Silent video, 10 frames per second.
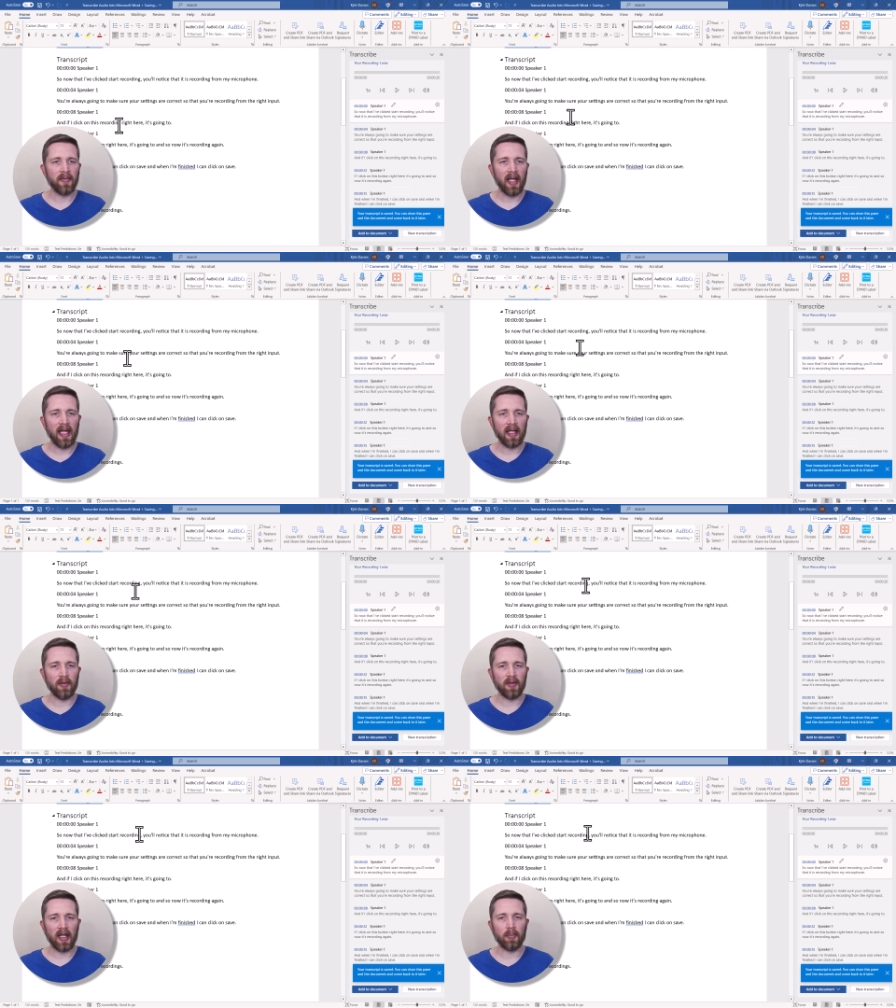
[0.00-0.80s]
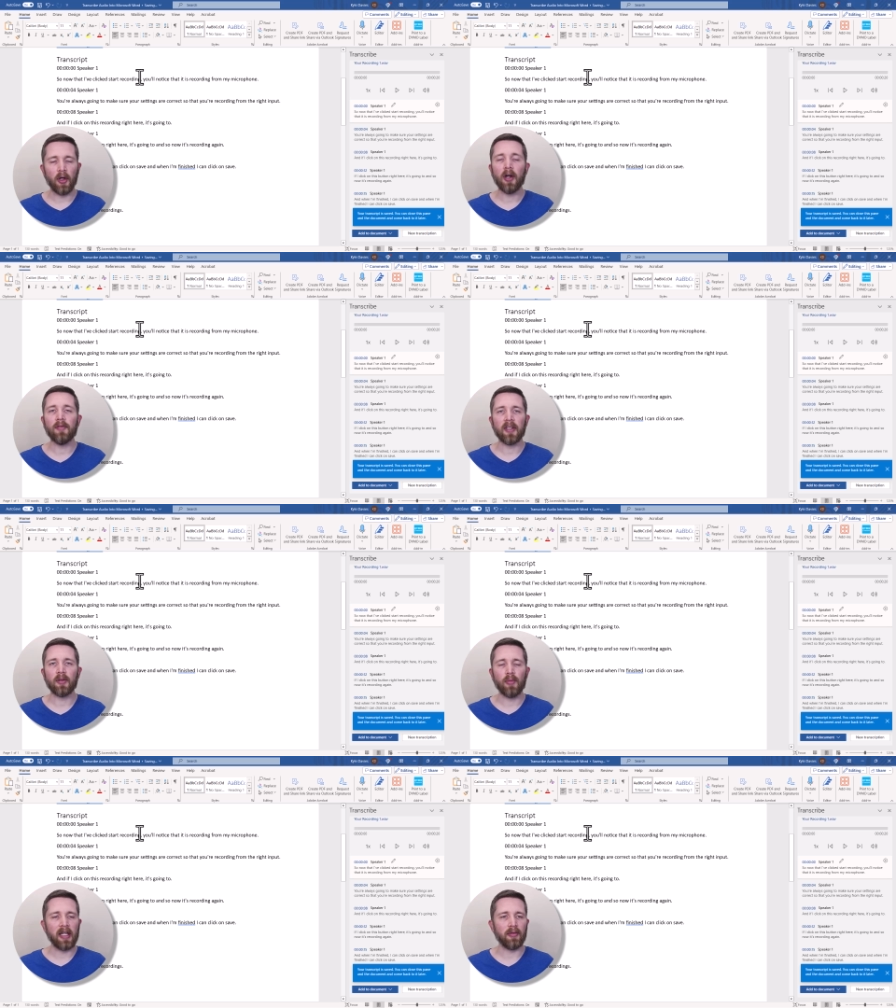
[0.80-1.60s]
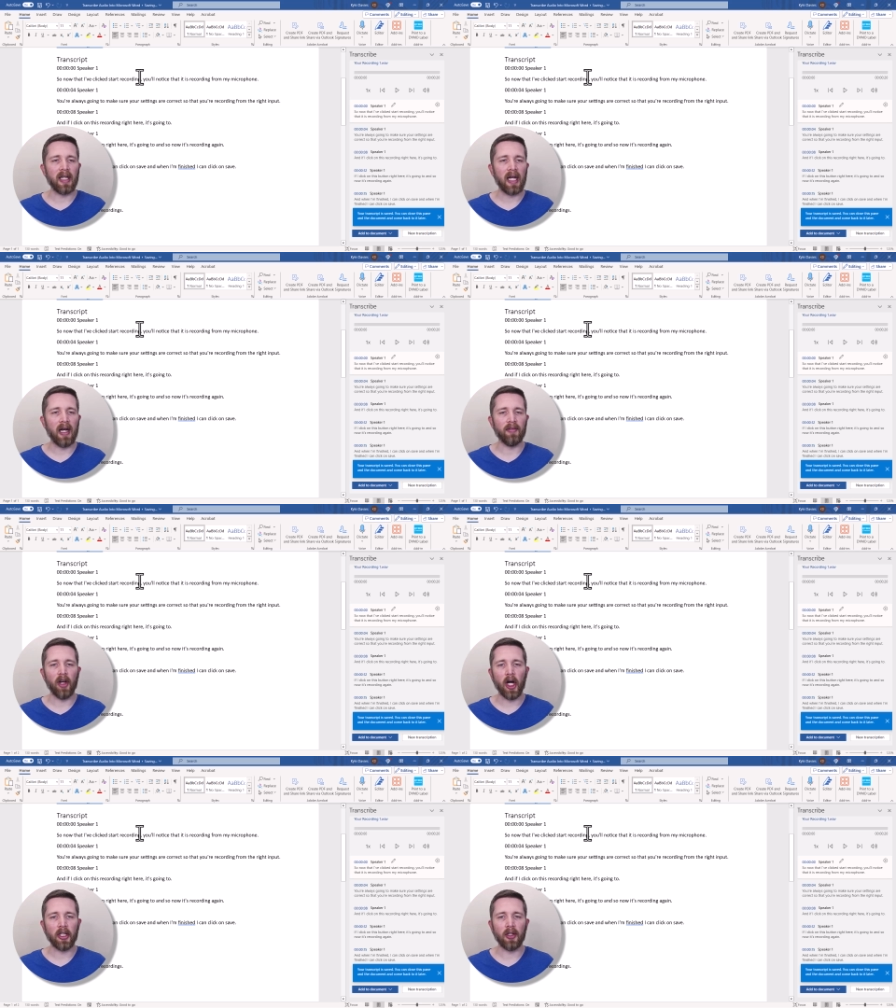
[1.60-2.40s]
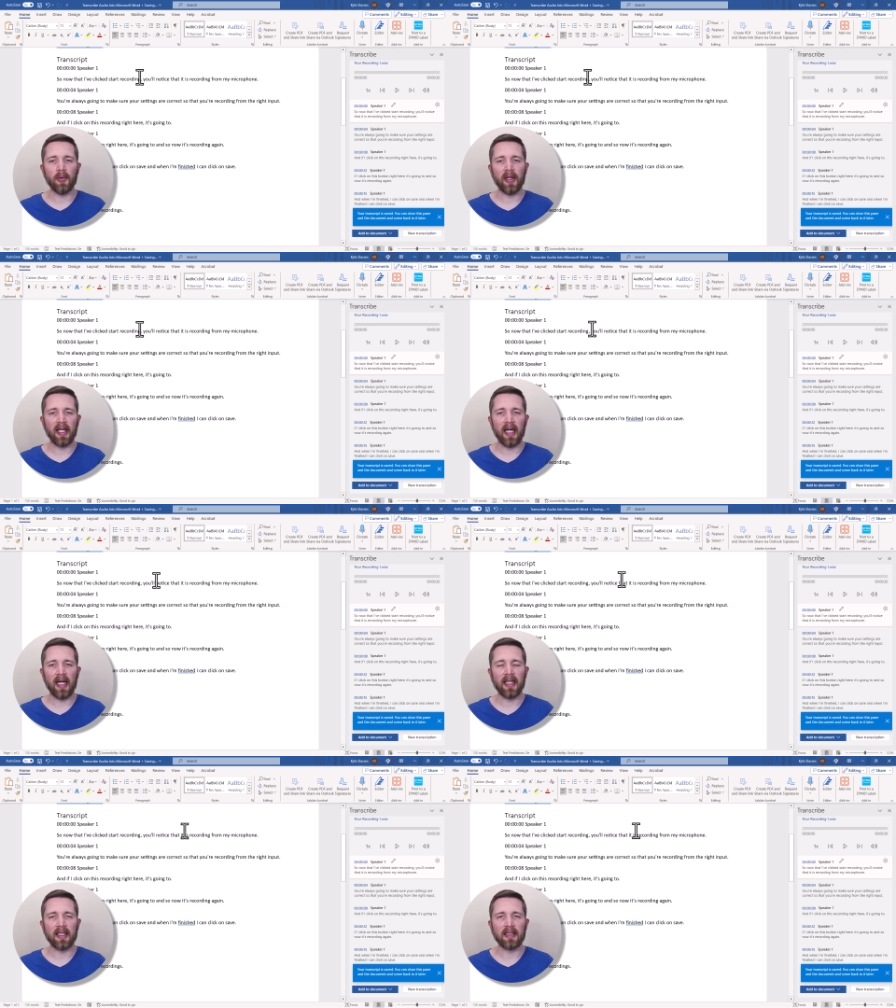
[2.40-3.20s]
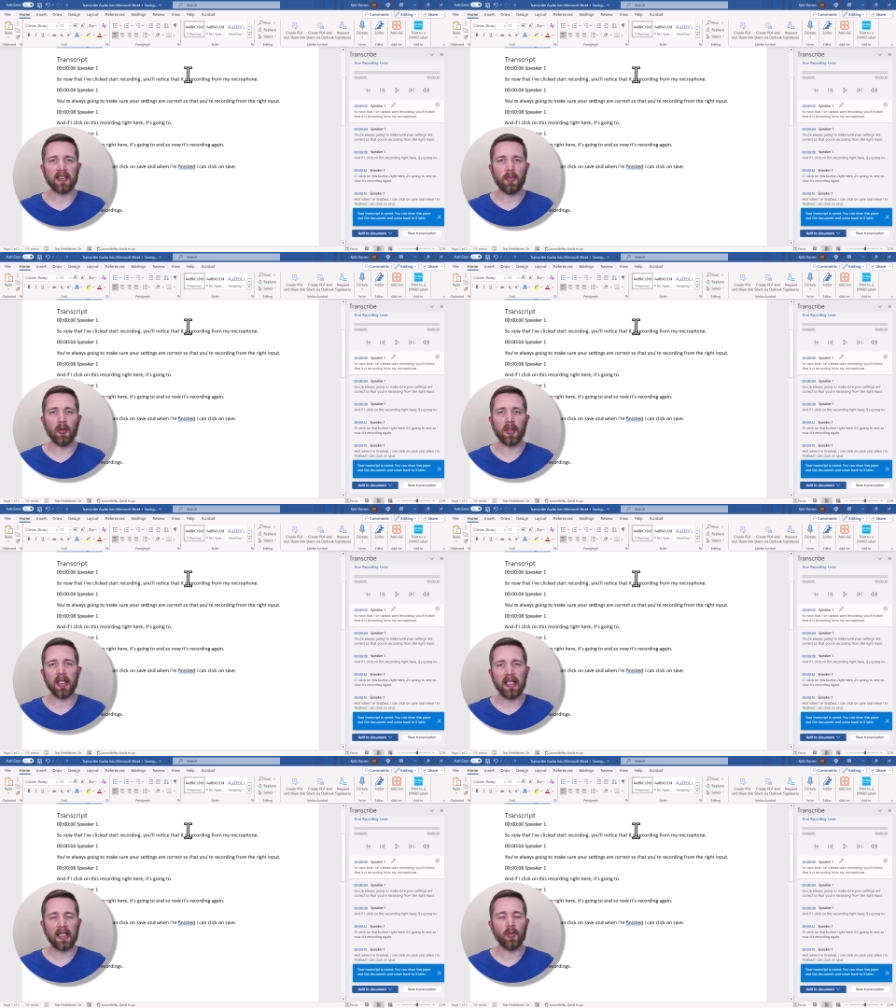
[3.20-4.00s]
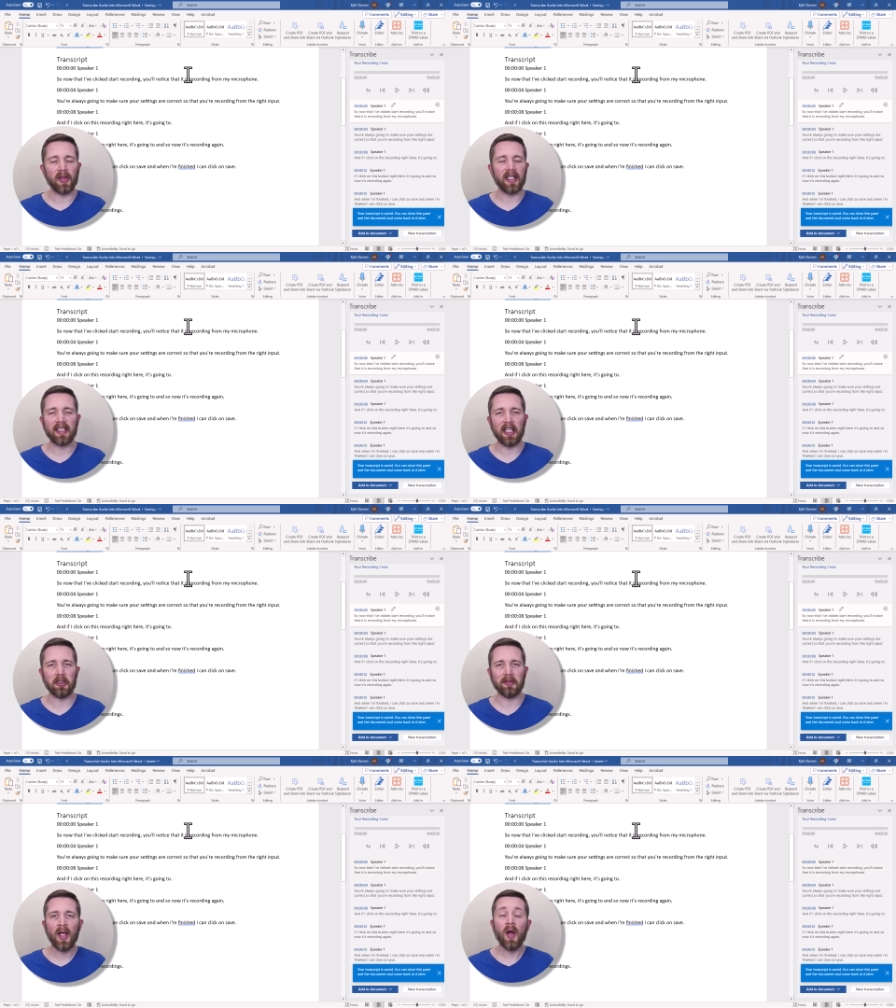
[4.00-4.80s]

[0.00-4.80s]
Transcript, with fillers: And we've got a perfect rendering of the audio that I spoke in with the dictation.